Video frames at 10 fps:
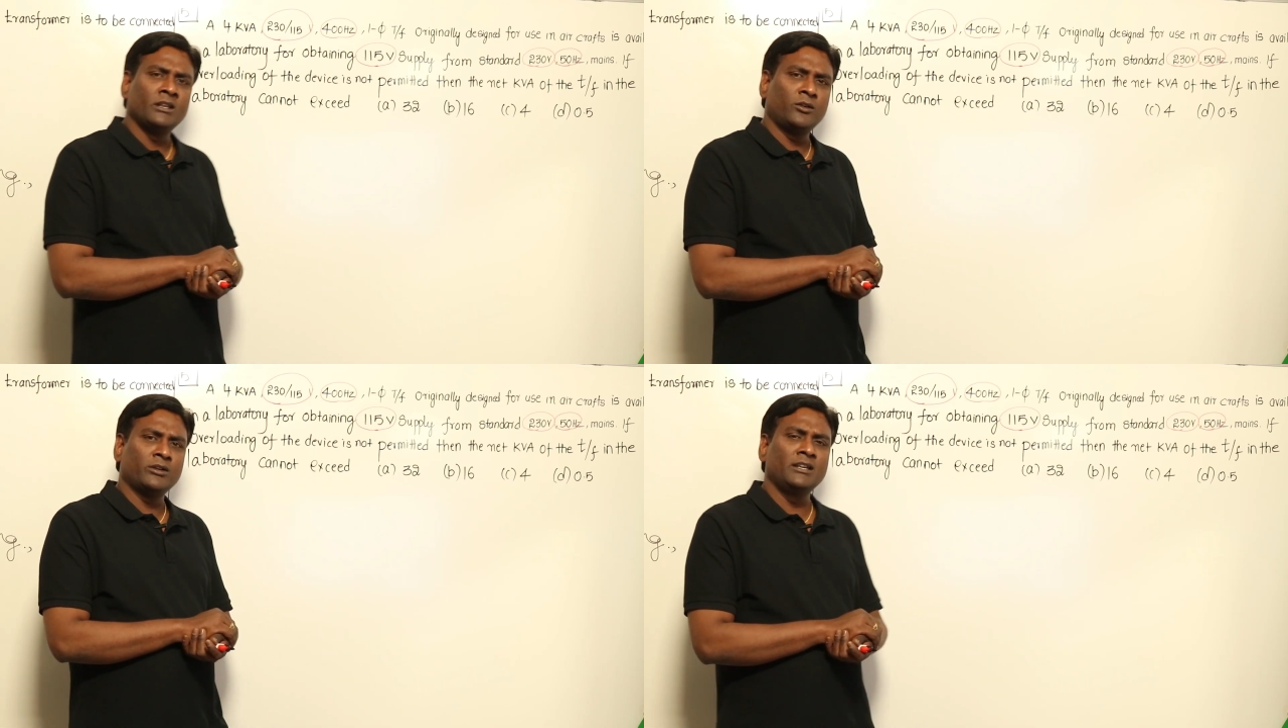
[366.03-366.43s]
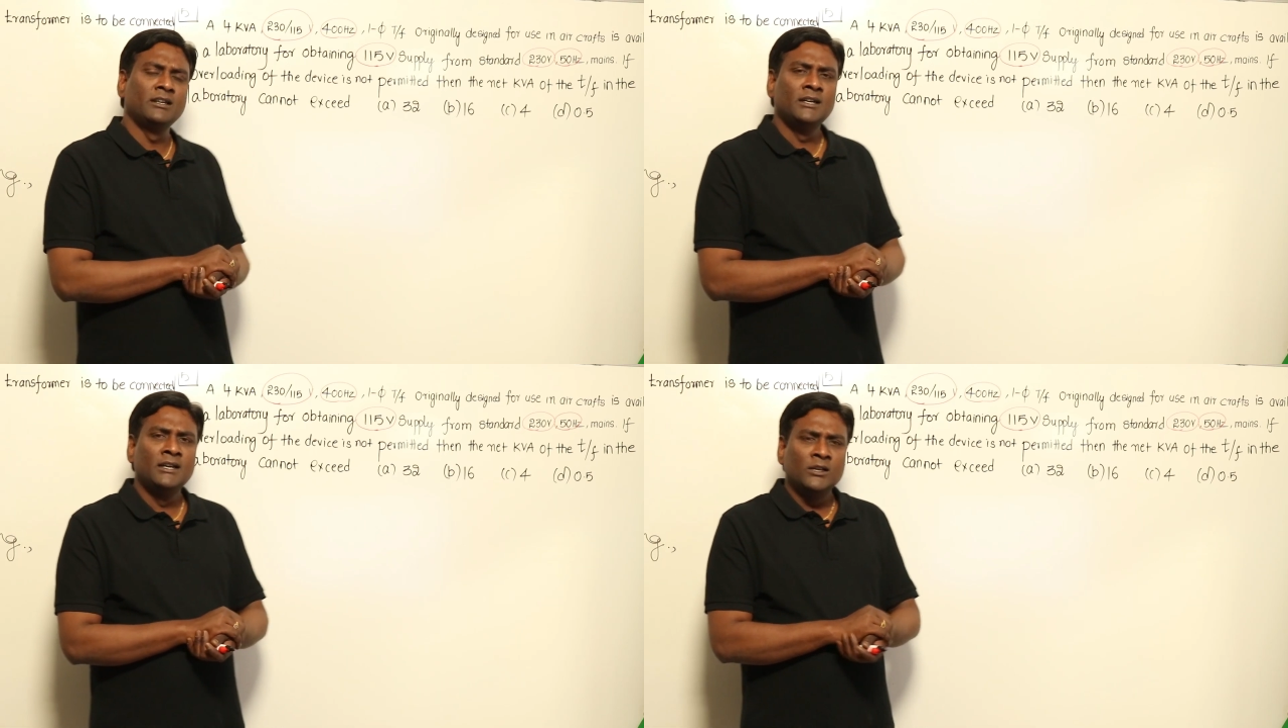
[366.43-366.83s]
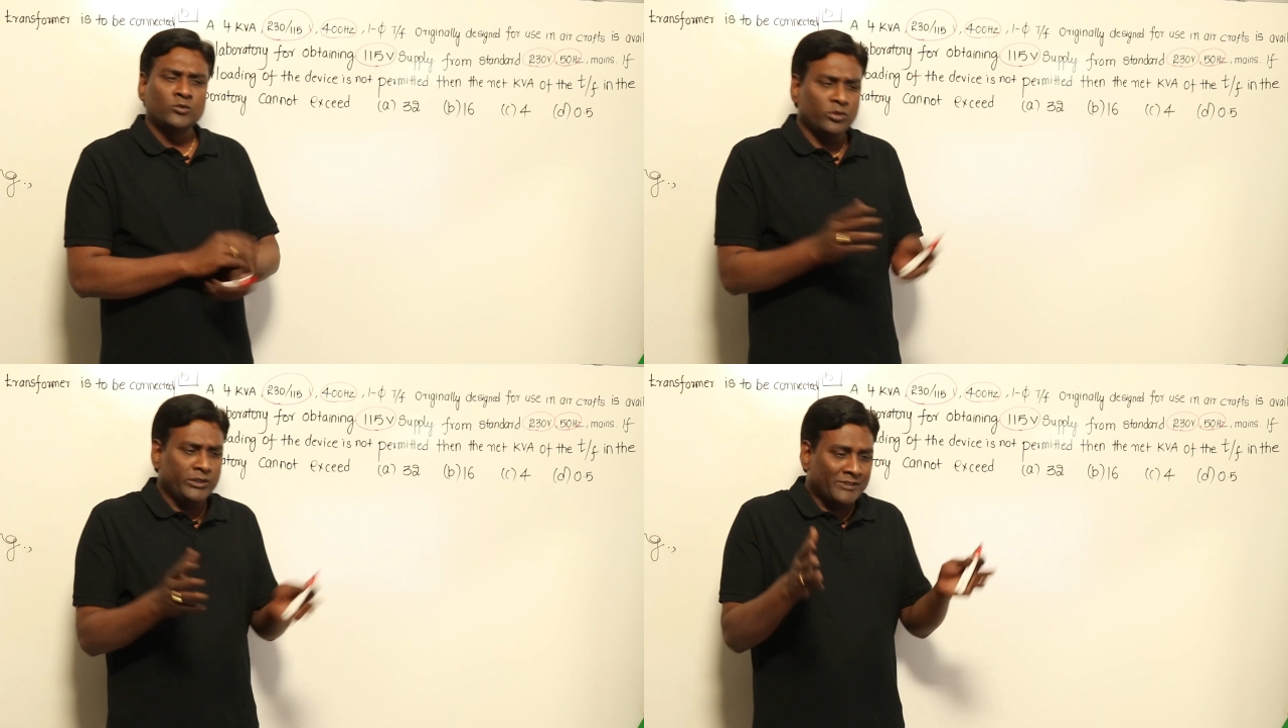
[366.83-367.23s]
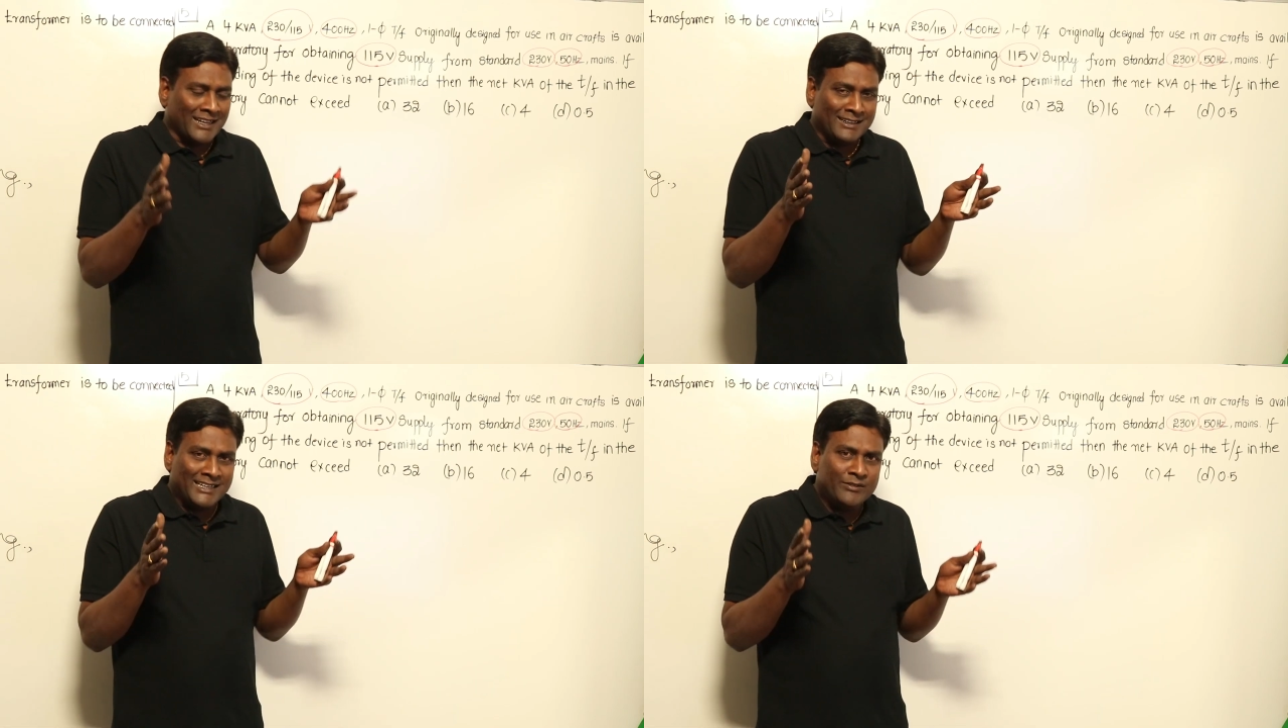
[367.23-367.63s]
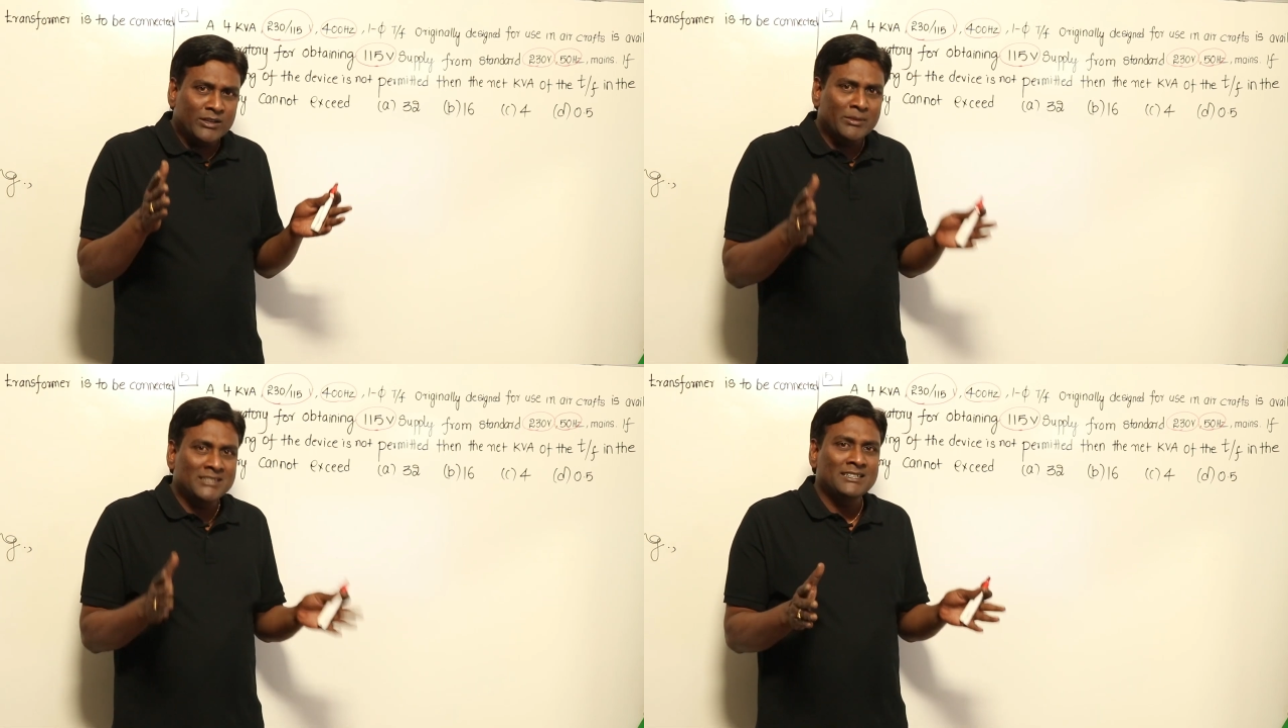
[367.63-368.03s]
Okay, so if ten K V A
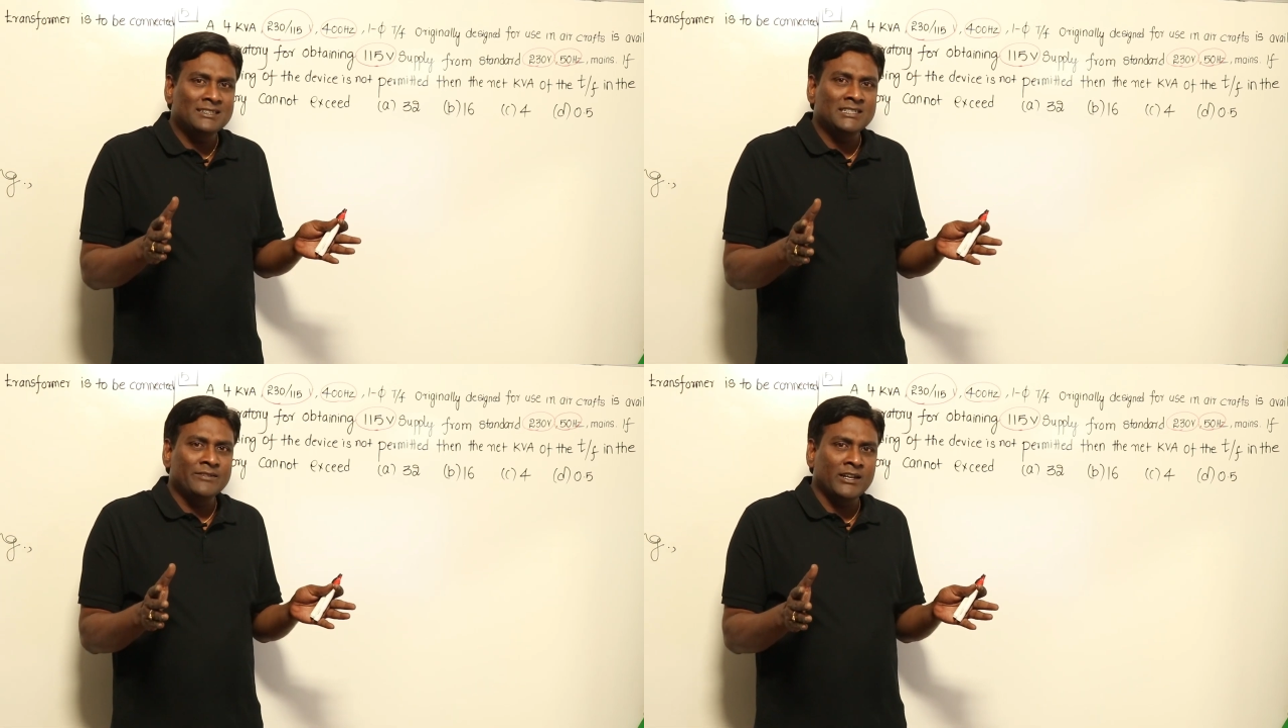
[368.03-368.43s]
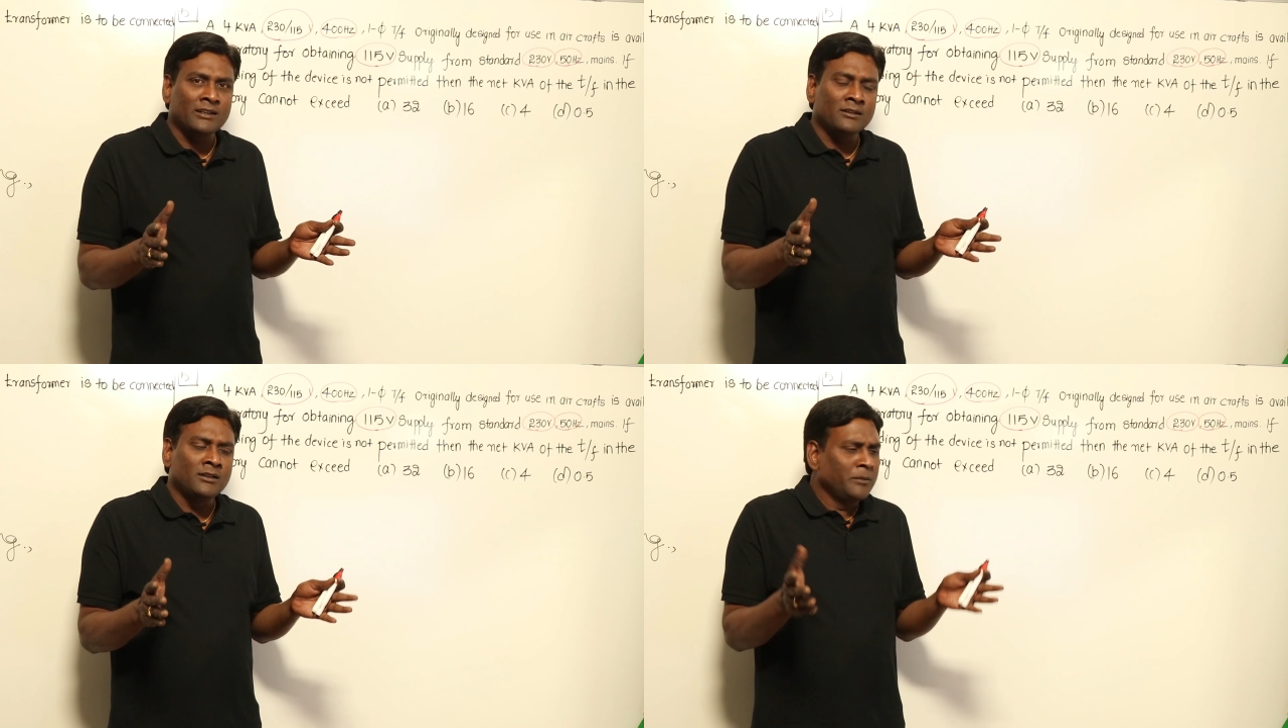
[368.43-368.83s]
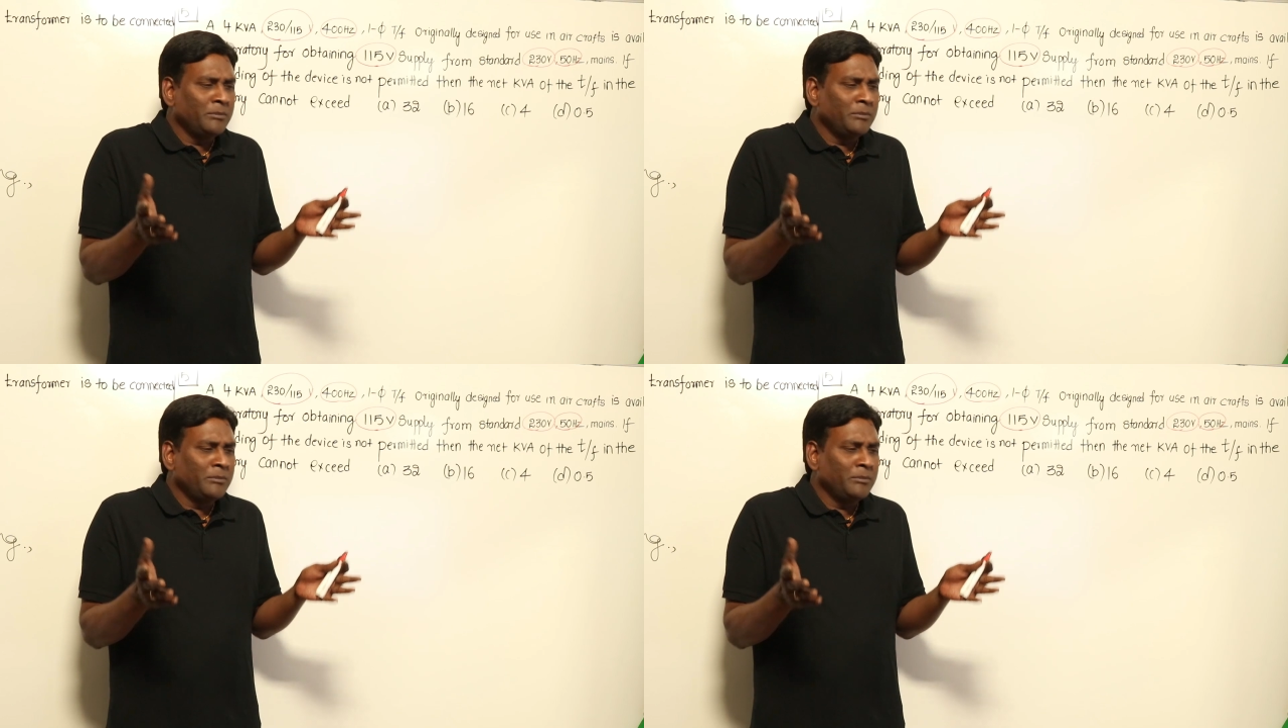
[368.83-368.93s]
machine is given,